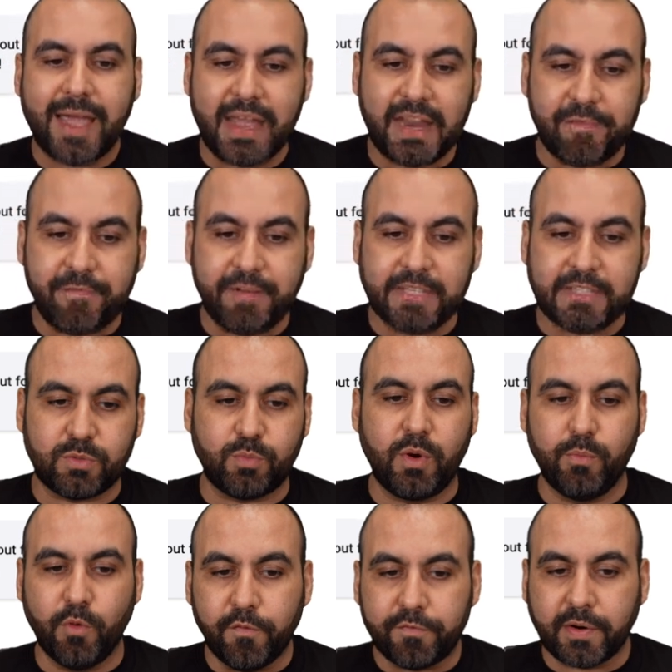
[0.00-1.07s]
and if it's
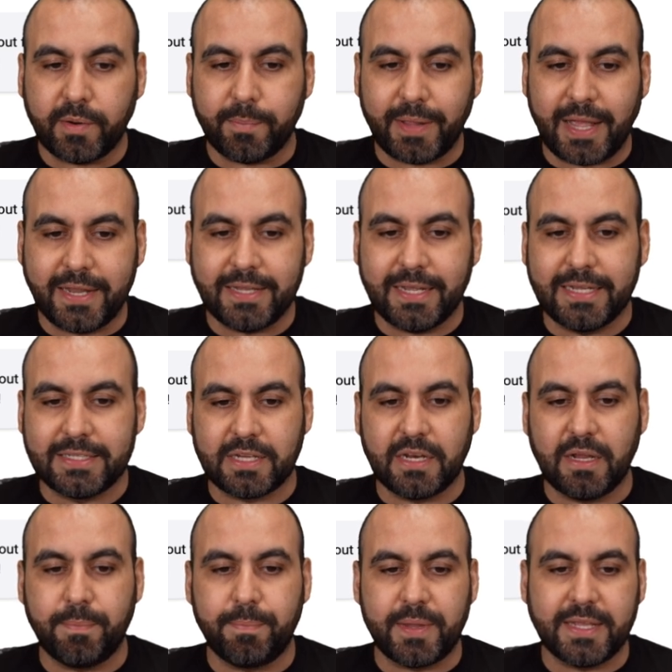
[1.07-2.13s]
removed from the plan, it's
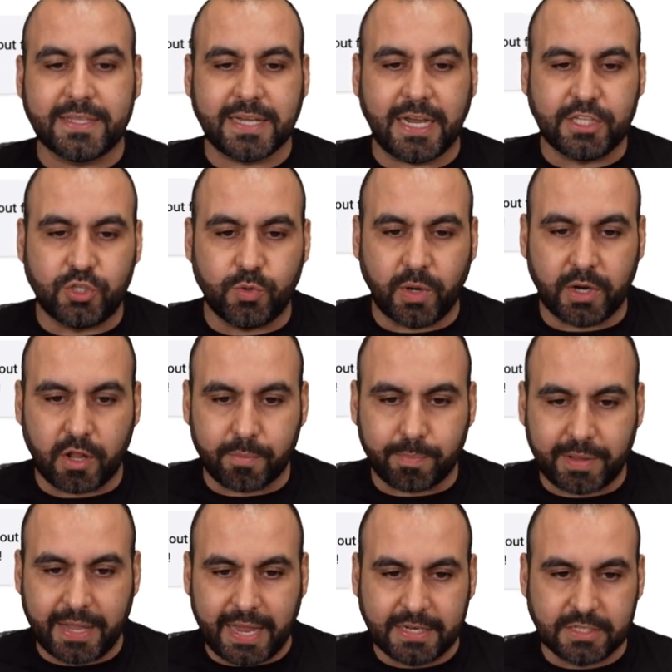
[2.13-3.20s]
gonna be tied to another
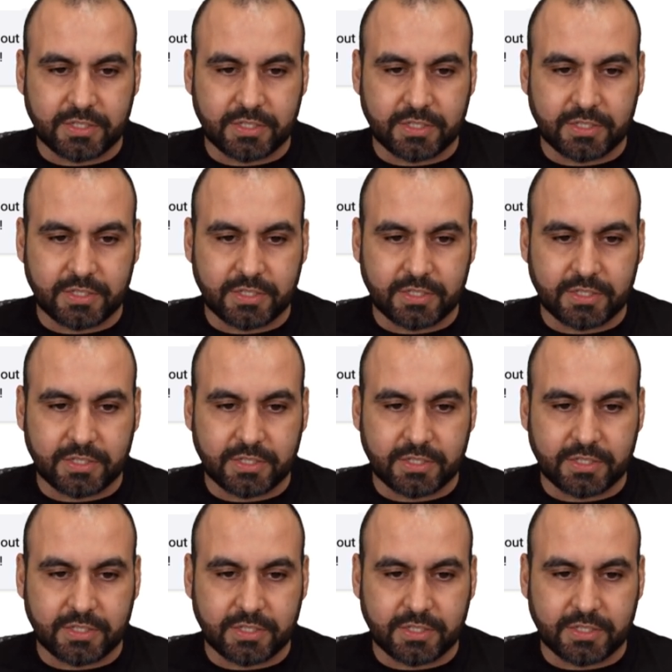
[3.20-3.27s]
plan.